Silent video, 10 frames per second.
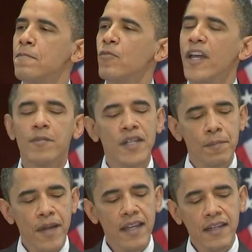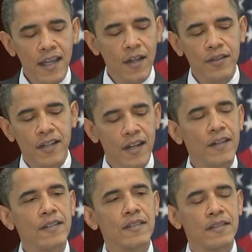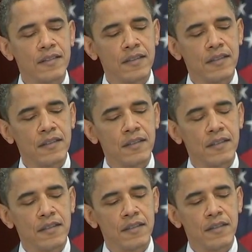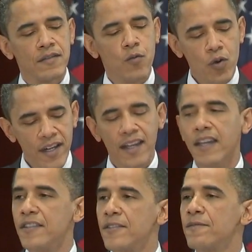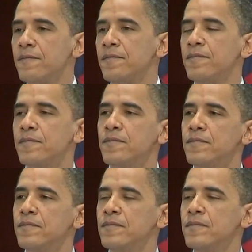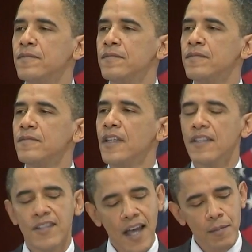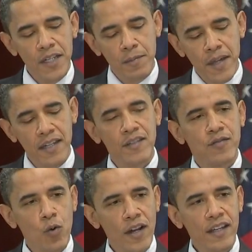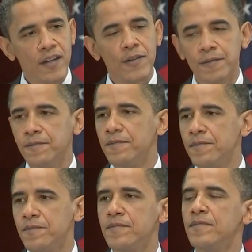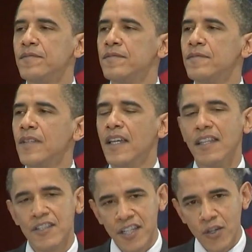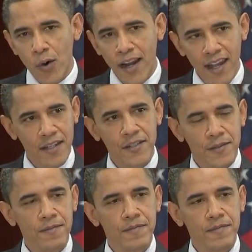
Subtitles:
We have been debating health care for decades. It has now been debated for a year. It is in your hands.